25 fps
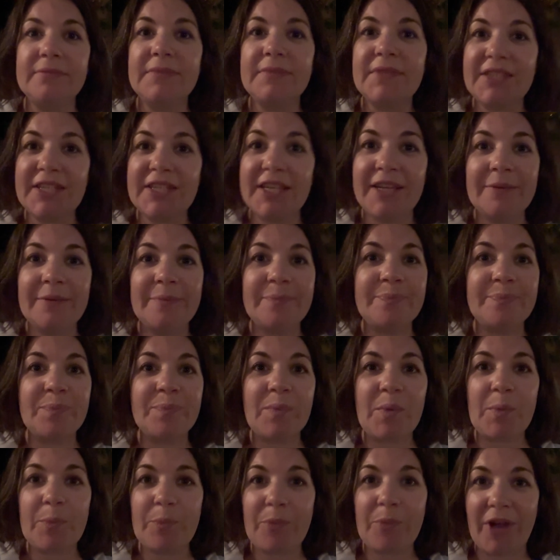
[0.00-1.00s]
Sit,
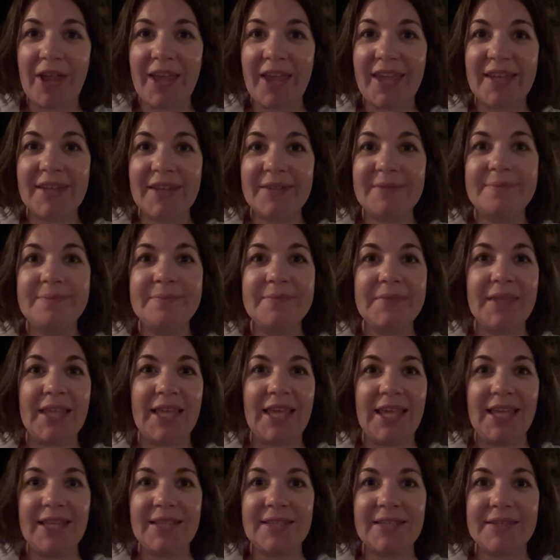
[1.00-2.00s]
break,
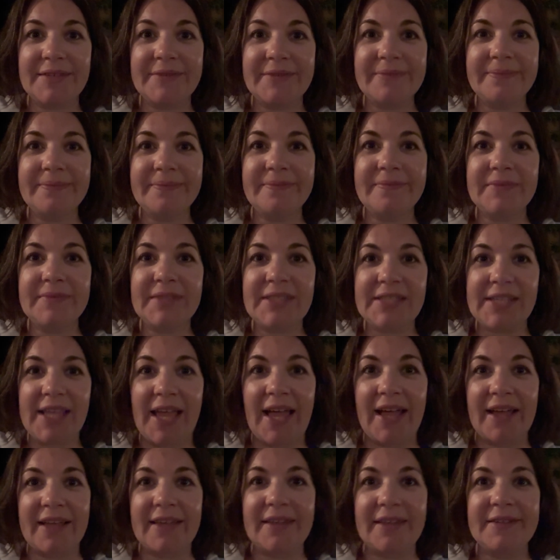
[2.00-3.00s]
eat,
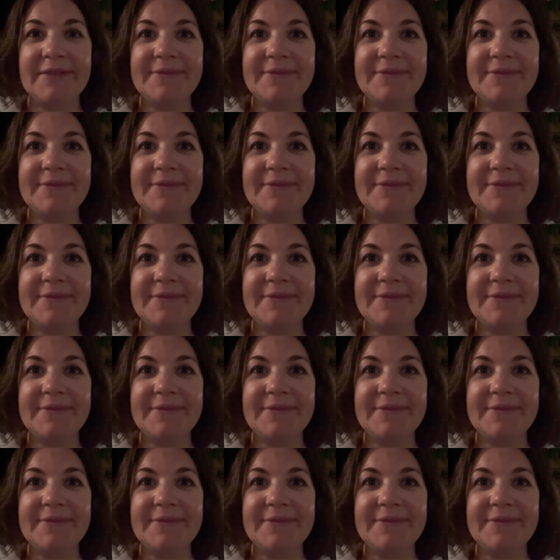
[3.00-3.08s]
snack.